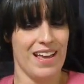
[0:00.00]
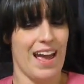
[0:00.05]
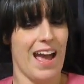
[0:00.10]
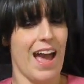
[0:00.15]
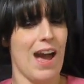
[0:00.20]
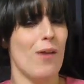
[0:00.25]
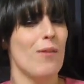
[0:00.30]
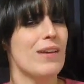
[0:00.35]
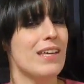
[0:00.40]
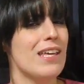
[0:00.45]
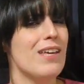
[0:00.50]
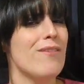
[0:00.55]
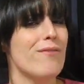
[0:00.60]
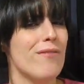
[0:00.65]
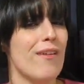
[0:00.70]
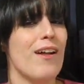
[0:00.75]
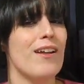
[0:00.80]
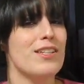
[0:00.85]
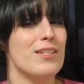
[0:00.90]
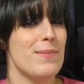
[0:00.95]
how he
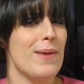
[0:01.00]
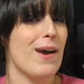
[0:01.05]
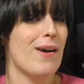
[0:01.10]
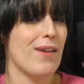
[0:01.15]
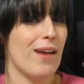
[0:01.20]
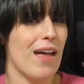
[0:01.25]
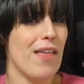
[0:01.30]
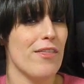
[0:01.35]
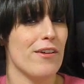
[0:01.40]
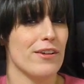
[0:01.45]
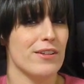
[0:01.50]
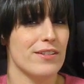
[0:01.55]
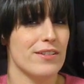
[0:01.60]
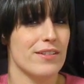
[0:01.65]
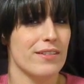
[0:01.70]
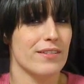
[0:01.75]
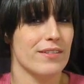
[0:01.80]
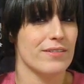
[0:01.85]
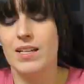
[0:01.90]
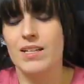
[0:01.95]
felt about
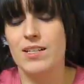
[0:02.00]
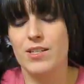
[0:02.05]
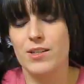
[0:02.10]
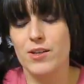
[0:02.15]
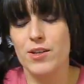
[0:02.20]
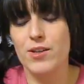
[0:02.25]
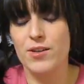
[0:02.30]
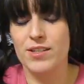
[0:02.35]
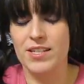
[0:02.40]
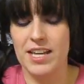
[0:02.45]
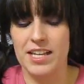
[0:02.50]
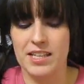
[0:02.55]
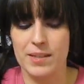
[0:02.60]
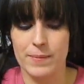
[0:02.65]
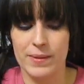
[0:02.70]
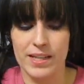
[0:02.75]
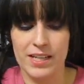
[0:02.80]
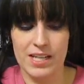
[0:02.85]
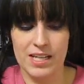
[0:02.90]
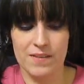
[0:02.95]
others. So Yusuke at the
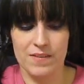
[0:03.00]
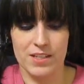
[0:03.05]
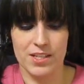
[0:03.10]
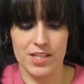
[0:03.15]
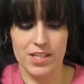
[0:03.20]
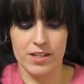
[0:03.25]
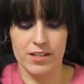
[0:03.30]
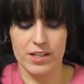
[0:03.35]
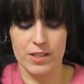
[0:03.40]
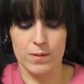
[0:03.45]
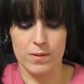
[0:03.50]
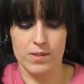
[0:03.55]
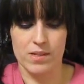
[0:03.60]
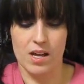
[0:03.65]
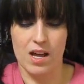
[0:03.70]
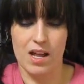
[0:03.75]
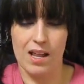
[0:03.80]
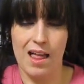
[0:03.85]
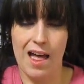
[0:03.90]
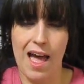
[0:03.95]
beginning of the series was
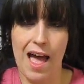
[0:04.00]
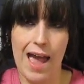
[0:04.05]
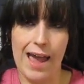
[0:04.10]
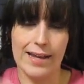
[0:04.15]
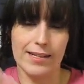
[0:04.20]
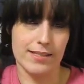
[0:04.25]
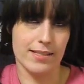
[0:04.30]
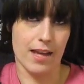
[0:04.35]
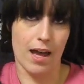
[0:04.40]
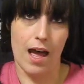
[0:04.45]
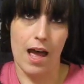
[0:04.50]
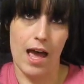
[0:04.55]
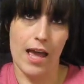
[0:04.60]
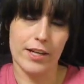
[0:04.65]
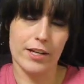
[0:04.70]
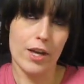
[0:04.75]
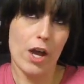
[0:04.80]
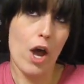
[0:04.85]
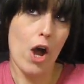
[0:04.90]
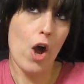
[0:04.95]
all, "I
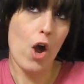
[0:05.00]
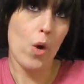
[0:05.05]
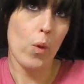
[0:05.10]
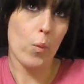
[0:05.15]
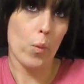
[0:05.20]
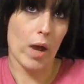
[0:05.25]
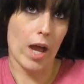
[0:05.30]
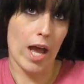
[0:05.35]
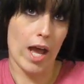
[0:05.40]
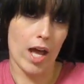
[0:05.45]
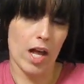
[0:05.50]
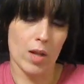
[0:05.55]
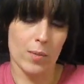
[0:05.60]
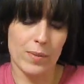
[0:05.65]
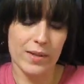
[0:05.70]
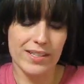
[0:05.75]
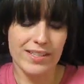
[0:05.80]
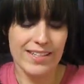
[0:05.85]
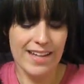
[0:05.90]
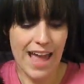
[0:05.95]
died, oh well,"
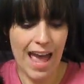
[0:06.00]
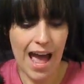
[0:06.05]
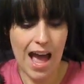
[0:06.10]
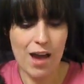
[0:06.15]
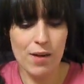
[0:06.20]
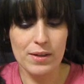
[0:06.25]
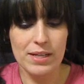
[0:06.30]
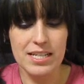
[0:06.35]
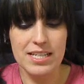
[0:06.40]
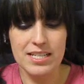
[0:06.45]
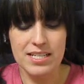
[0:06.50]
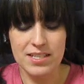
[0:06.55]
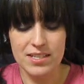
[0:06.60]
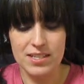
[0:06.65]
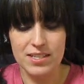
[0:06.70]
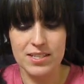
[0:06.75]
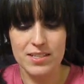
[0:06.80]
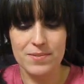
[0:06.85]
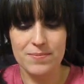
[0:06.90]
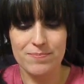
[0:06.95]
but now
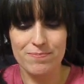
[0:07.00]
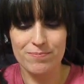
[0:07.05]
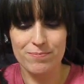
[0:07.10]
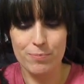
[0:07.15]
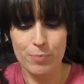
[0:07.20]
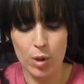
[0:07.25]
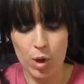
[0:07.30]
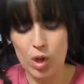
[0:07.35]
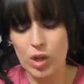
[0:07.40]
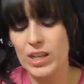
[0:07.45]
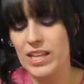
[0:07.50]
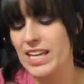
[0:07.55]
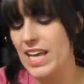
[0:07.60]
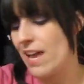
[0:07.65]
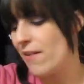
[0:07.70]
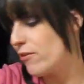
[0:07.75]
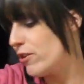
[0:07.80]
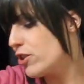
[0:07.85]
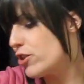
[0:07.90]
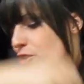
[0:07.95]
he's pulling
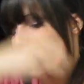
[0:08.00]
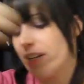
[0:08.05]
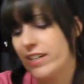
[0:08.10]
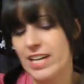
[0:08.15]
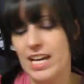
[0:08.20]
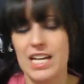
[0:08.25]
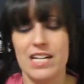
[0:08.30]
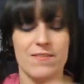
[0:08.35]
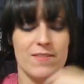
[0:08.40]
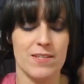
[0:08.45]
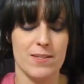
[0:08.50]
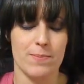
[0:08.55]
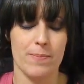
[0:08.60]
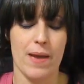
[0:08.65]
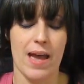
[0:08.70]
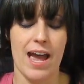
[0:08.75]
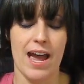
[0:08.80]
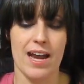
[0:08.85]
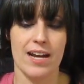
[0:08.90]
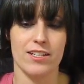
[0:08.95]
every trick out of his
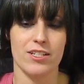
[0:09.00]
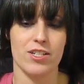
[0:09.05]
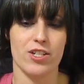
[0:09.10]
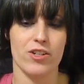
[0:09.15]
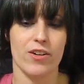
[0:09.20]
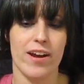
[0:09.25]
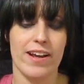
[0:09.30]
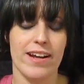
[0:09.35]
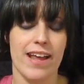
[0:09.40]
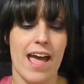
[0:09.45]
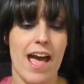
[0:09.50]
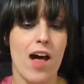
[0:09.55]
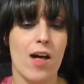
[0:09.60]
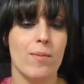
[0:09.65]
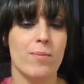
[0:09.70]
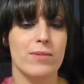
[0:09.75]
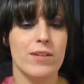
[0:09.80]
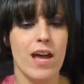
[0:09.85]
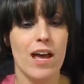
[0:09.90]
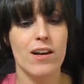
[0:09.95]
bag to try to
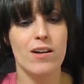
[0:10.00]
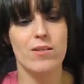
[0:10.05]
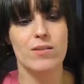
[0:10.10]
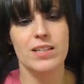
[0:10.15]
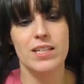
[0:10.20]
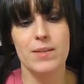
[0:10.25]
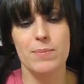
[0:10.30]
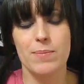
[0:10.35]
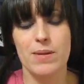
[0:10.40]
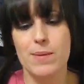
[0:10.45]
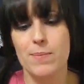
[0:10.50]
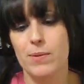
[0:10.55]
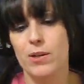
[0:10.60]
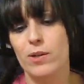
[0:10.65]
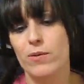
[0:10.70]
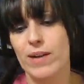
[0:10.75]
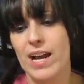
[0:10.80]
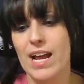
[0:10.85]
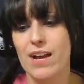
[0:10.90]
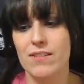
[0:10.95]
help not only
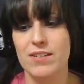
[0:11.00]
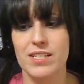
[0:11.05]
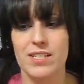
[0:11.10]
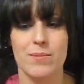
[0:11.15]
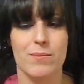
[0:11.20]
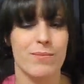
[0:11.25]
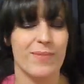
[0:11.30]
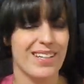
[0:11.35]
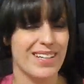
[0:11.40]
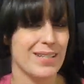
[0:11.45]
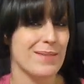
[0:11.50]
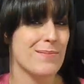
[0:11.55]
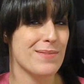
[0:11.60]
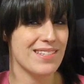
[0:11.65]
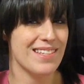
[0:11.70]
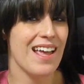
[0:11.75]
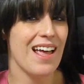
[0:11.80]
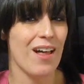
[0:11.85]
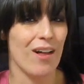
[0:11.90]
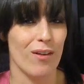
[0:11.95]
people around him, but
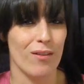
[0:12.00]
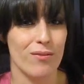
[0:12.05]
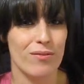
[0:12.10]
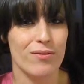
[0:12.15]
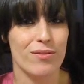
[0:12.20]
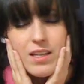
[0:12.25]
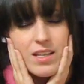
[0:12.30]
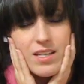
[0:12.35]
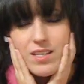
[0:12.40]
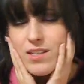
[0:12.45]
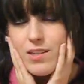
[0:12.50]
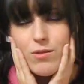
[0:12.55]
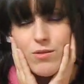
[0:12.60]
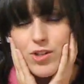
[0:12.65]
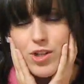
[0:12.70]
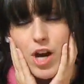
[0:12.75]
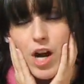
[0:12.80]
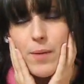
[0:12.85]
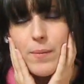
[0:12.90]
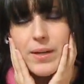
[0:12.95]
himself. He's so
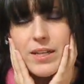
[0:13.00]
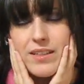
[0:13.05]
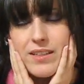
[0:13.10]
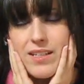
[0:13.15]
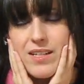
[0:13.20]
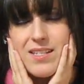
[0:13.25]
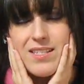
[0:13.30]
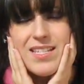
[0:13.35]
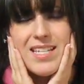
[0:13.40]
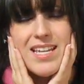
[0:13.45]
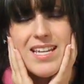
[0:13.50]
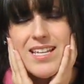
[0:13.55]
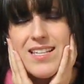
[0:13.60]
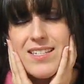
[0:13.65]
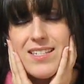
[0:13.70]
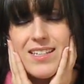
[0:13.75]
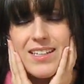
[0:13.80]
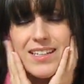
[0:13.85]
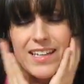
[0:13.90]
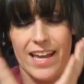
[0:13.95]
charming that it's
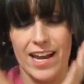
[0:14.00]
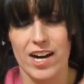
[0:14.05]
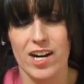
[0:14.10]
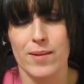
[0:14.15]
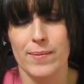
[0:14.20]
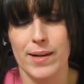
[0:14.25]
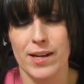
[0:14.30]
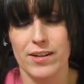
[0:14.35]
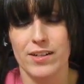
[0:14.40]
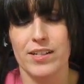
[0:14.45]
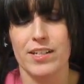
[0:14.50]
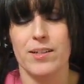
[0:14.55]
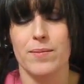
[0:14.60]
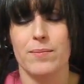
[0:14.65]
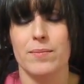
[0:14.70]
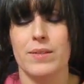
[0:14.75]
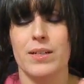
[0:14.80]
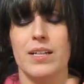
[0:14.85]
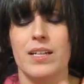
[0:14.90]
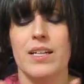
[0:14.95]
easy to care about
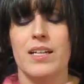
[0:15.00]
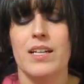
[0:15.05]
him